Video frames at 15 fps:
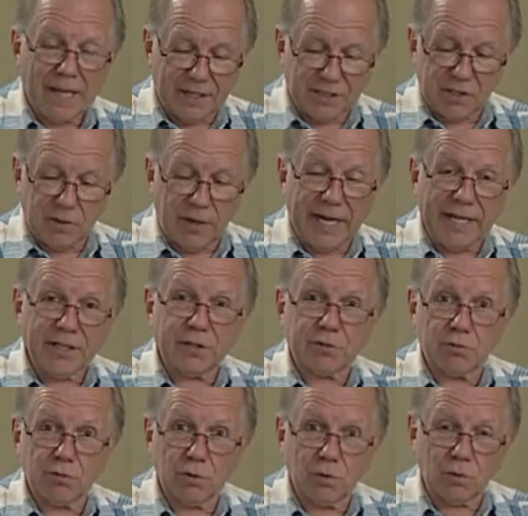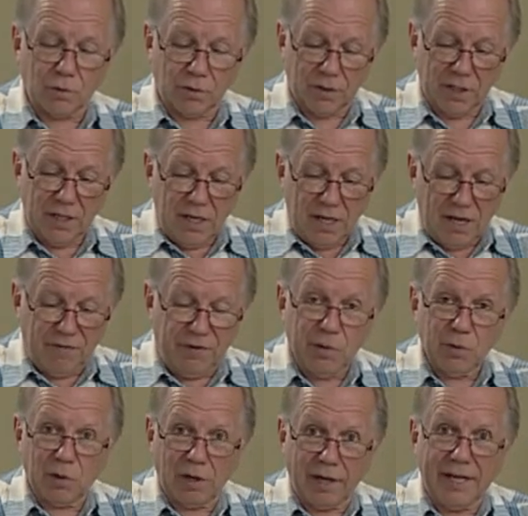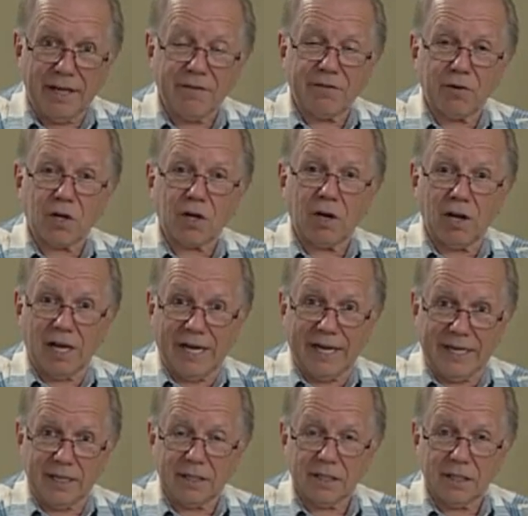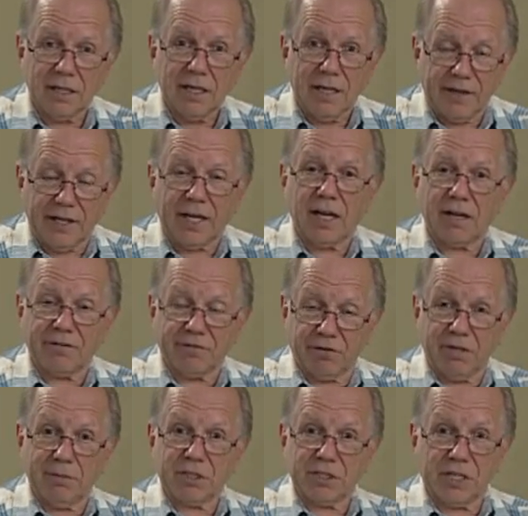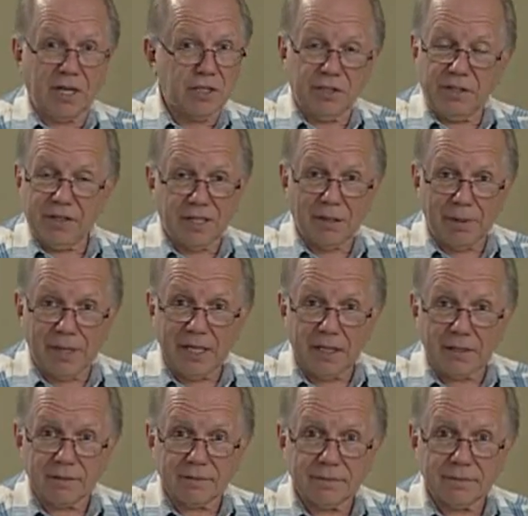And so I had this rule. If you were late for a client, they got a free massage. You didn't get paid.